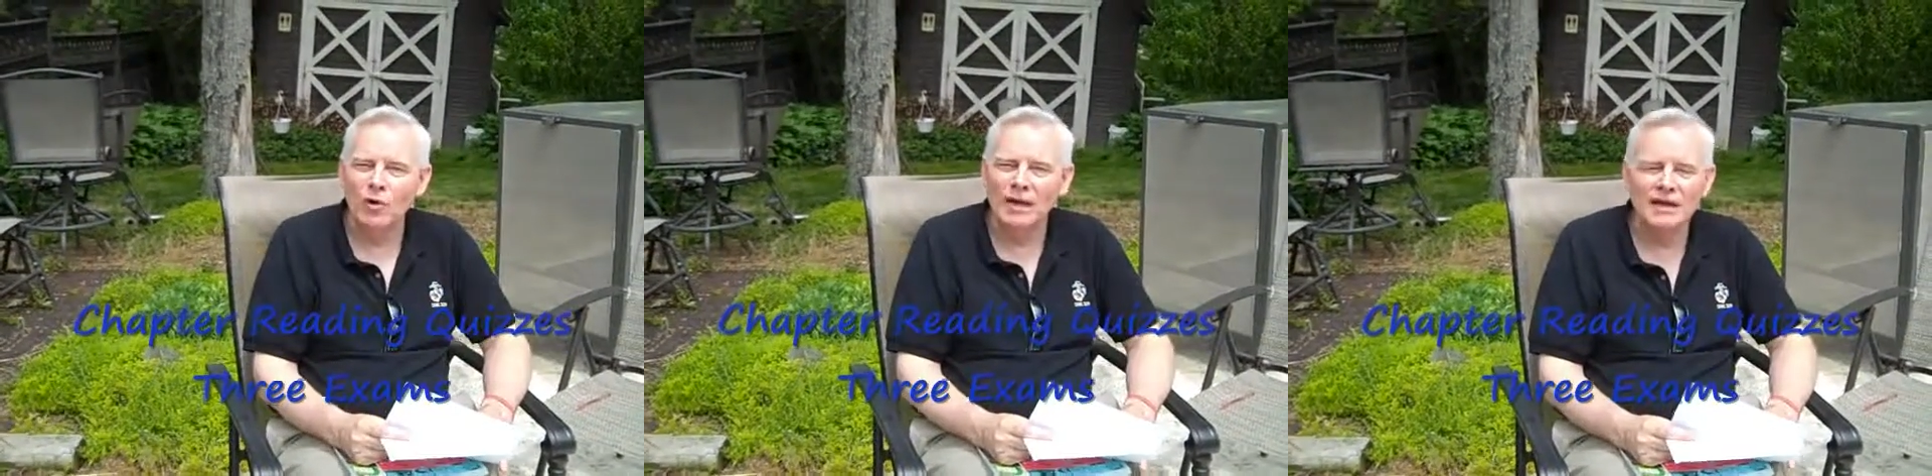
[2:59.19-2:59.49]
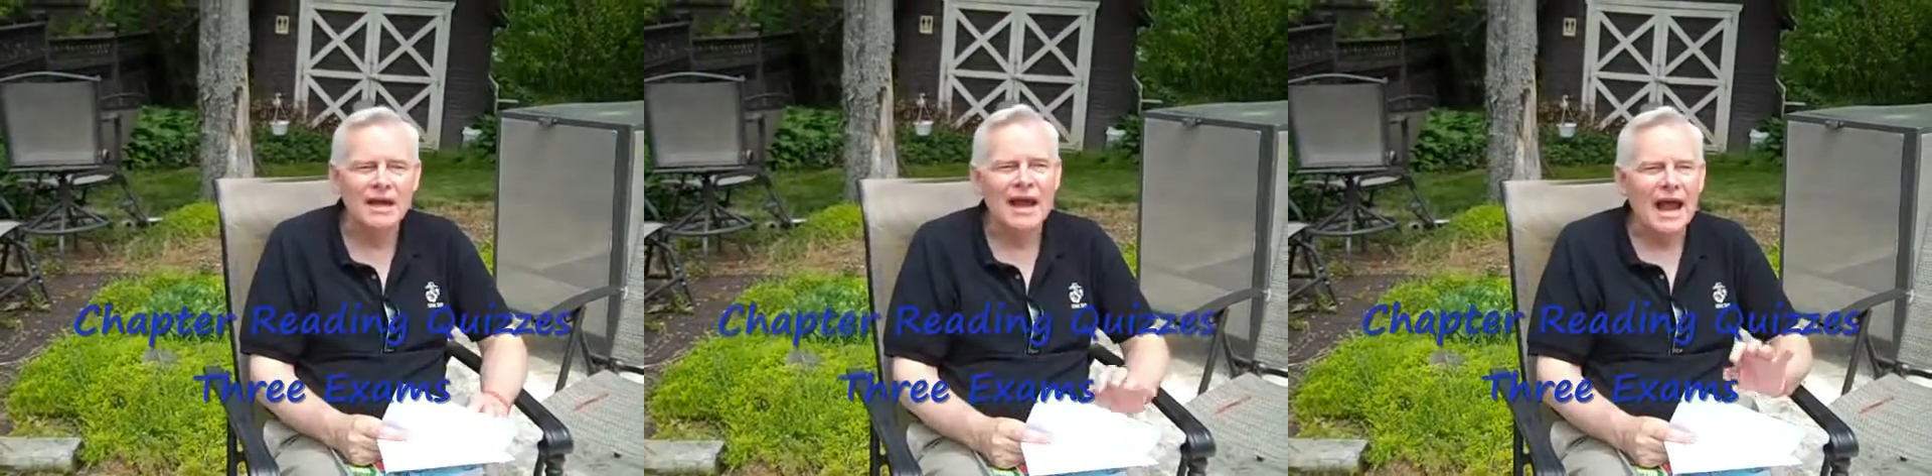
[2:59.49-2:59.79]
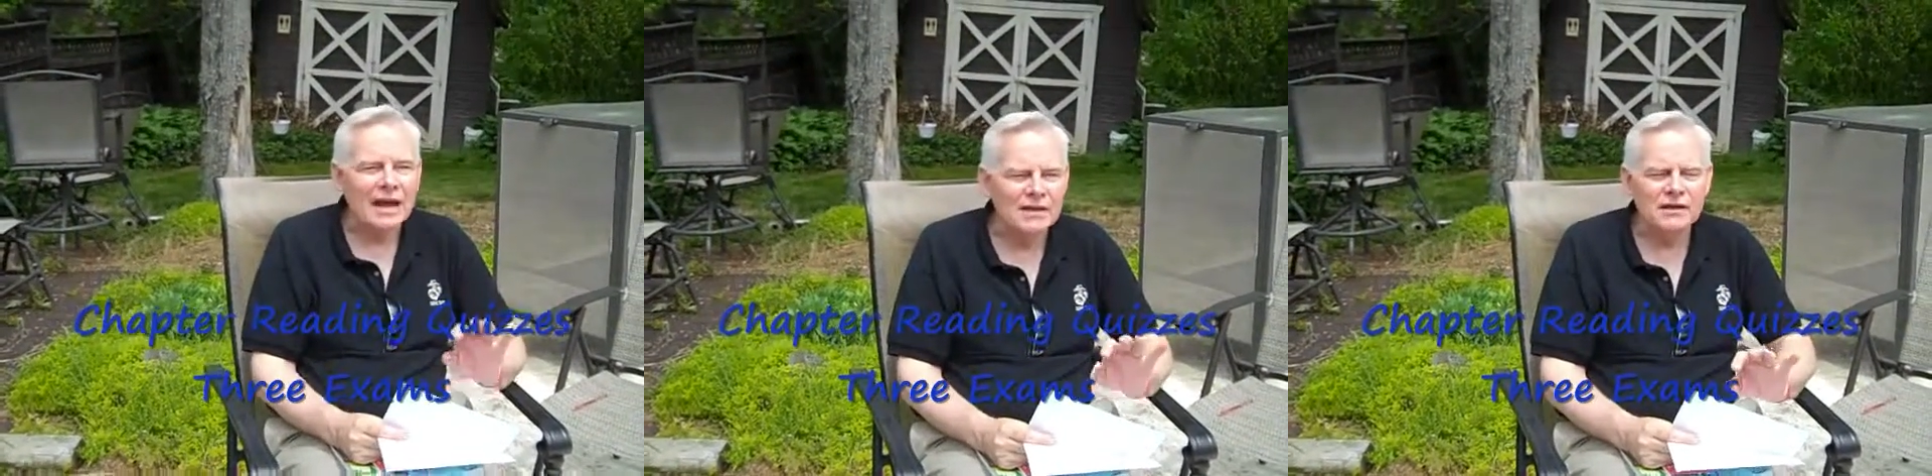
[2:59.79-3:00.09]
morning,
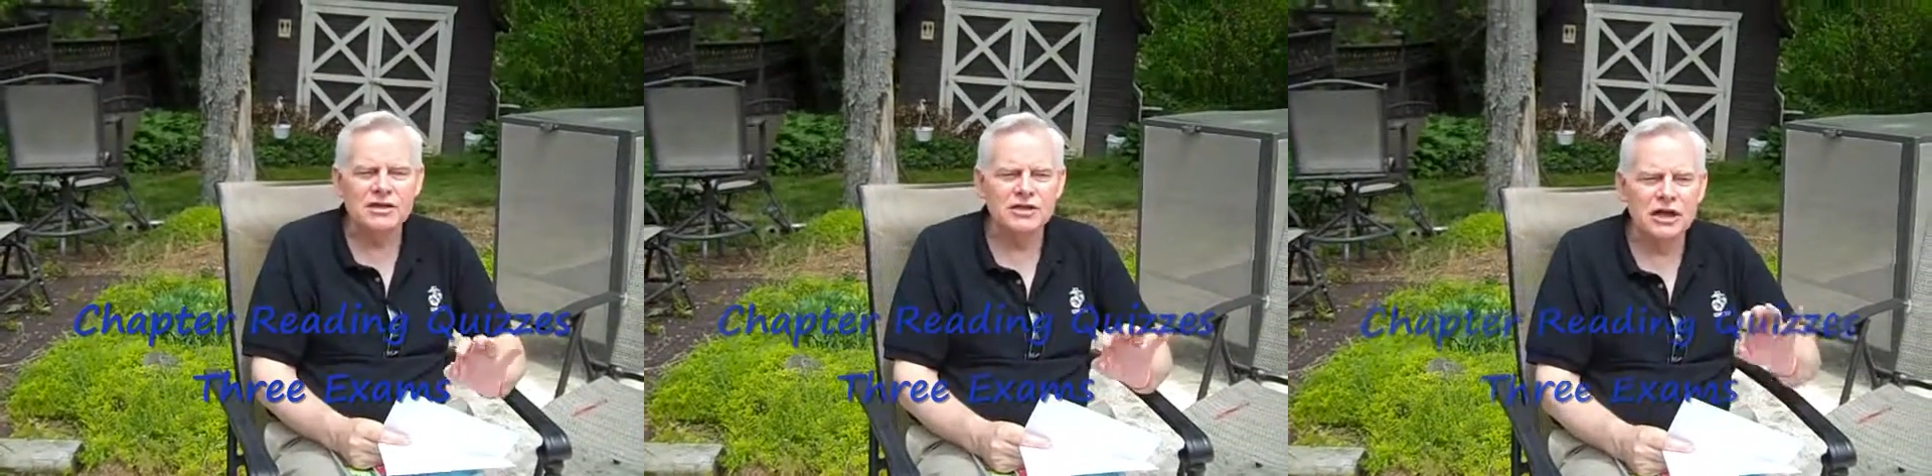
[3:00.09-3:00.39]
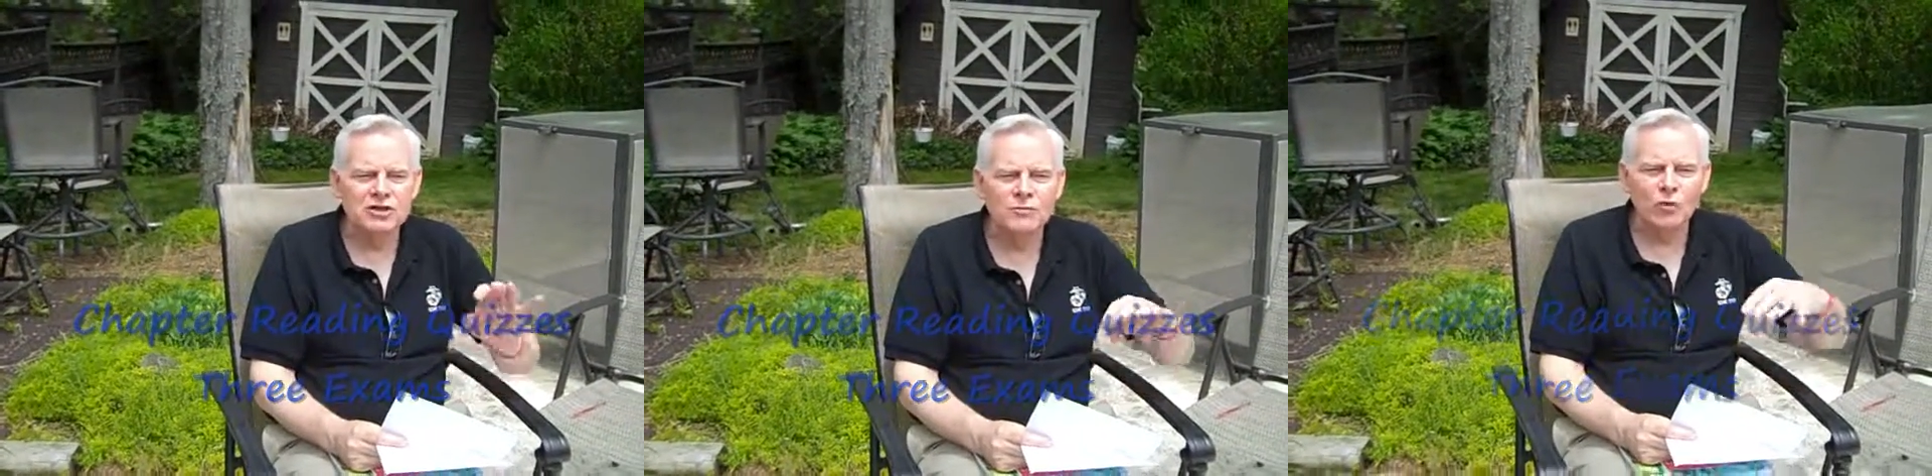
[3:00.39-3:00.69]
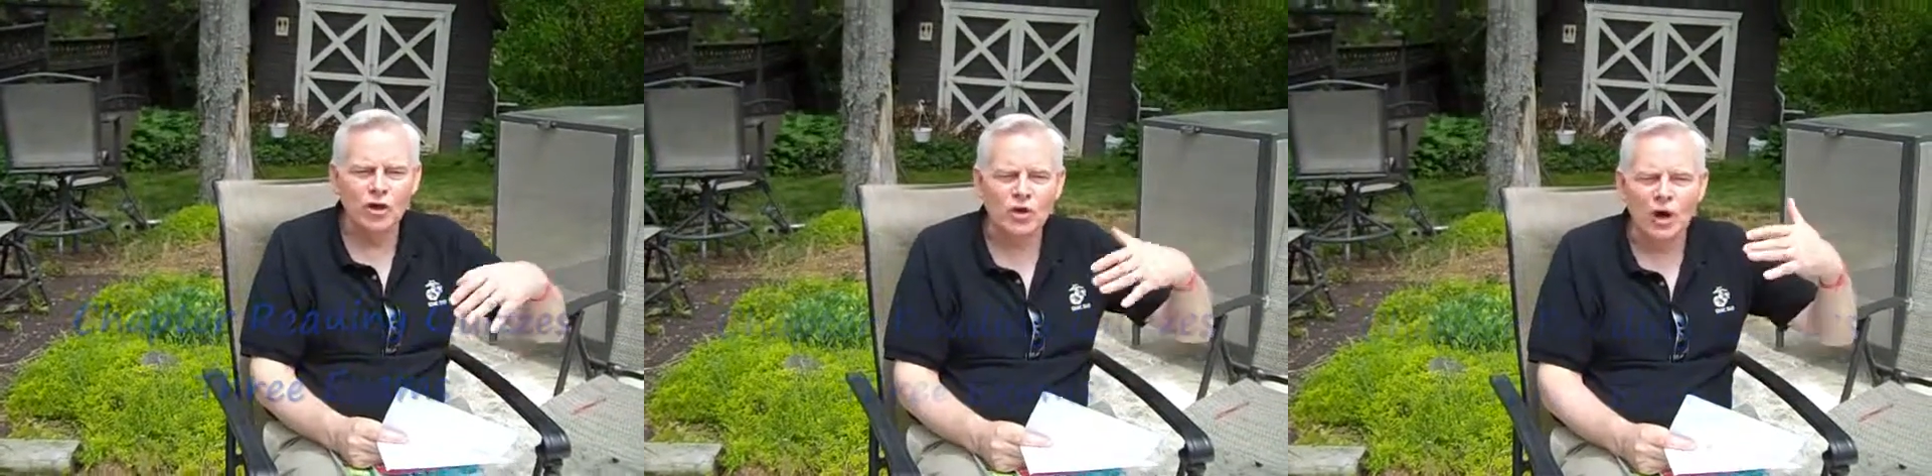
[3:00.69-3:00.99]
and in the
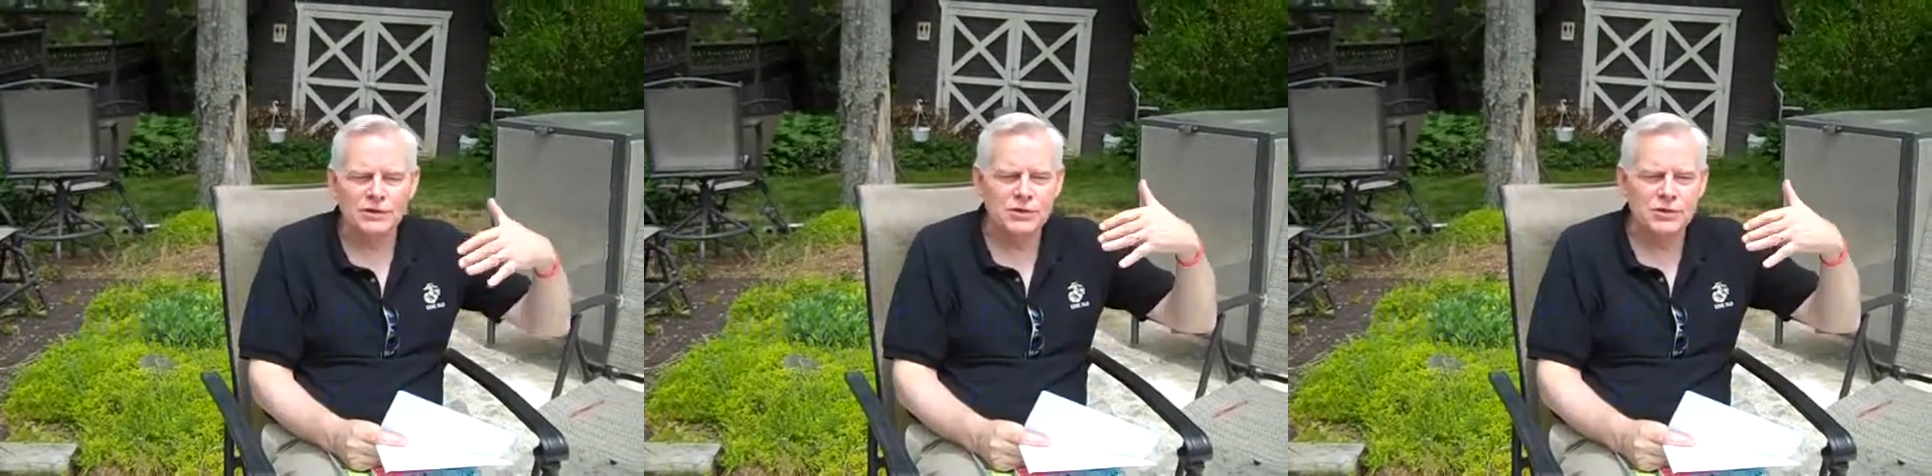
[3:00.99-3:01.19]
discussion board you